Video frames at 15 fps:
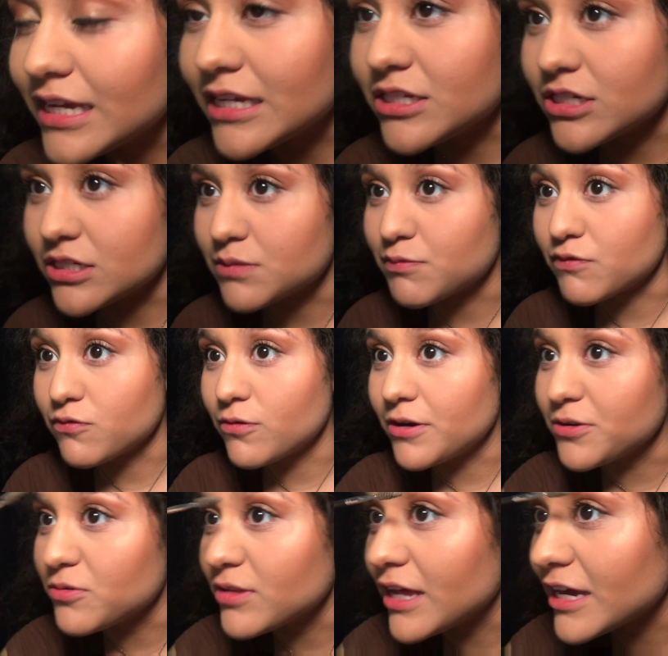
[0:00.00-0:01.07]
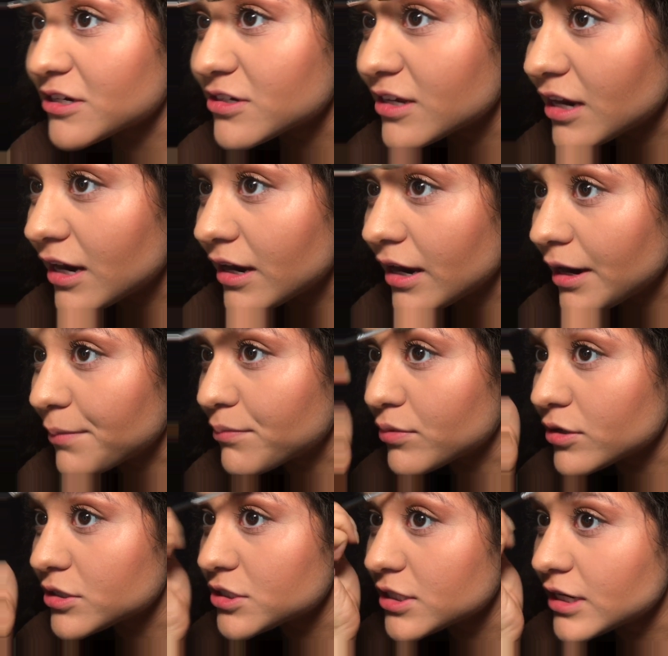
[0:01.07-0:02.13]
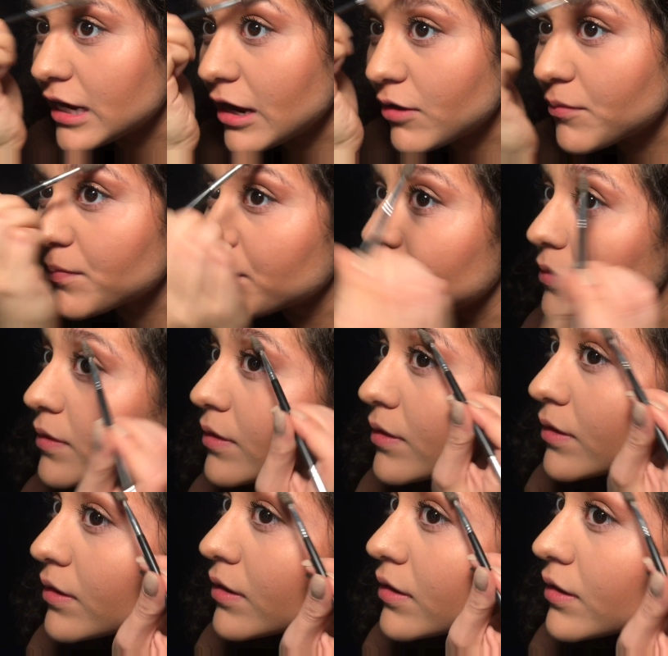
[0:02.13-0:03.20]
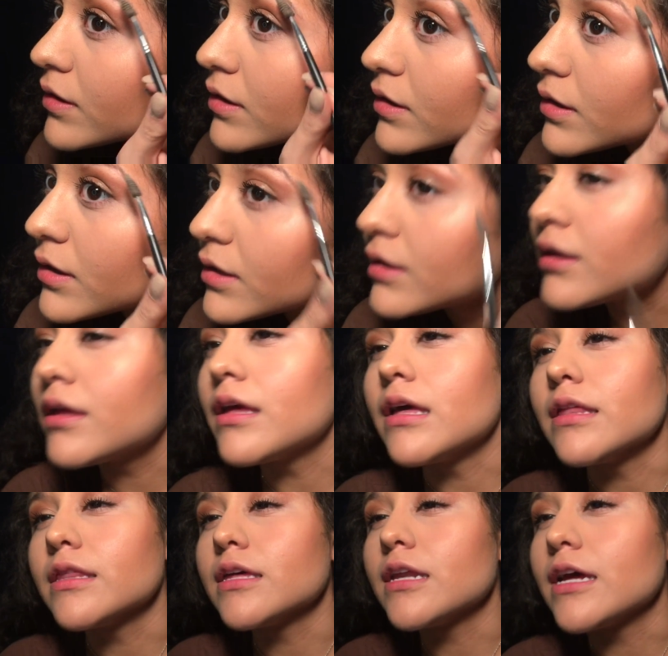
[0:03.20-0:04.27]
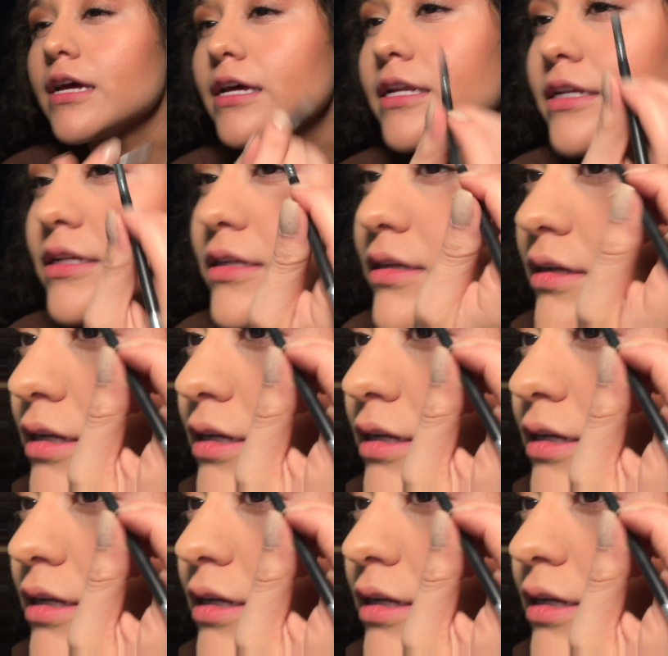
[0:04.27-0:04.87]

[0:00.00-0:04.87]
And just before I do that, actually, I brush it out and then I head in.